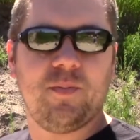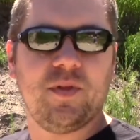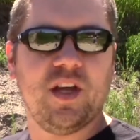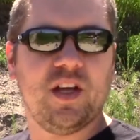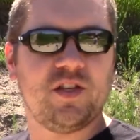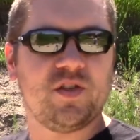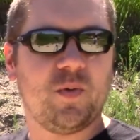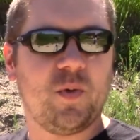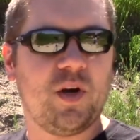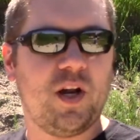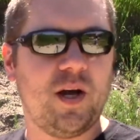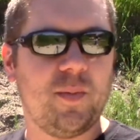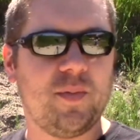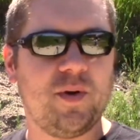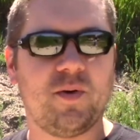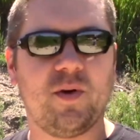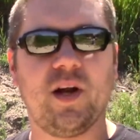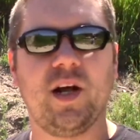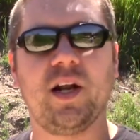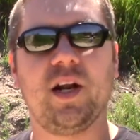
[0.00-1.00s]
this one up
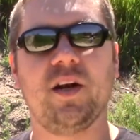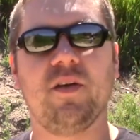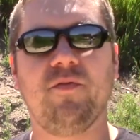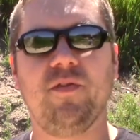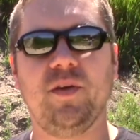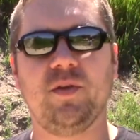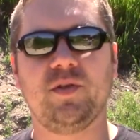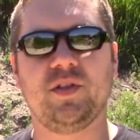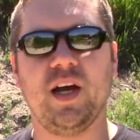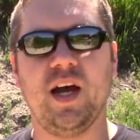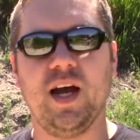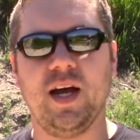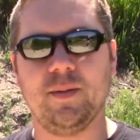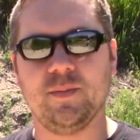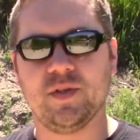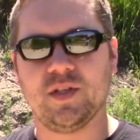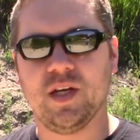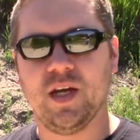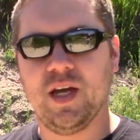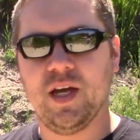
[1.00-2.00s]
and run it a few
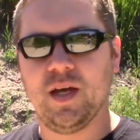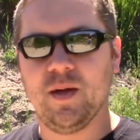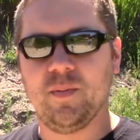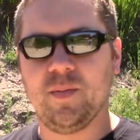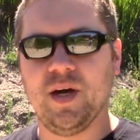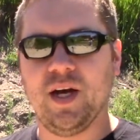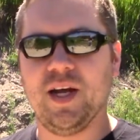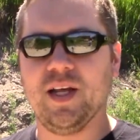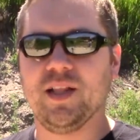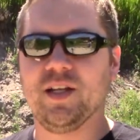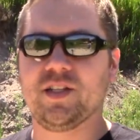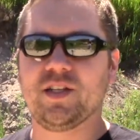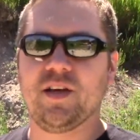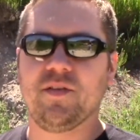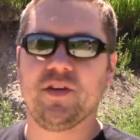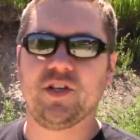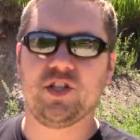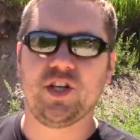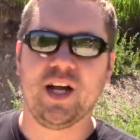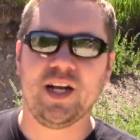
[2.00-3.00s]
times. But let's give
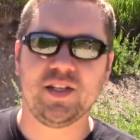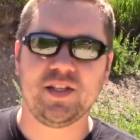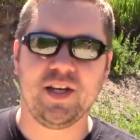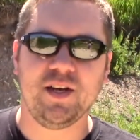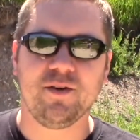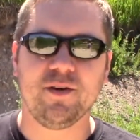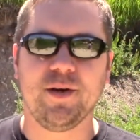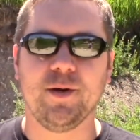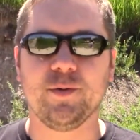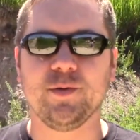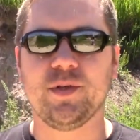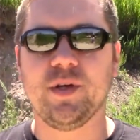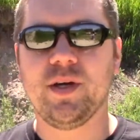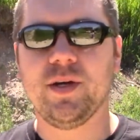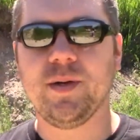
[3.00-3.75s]
it a shot, see how it goes.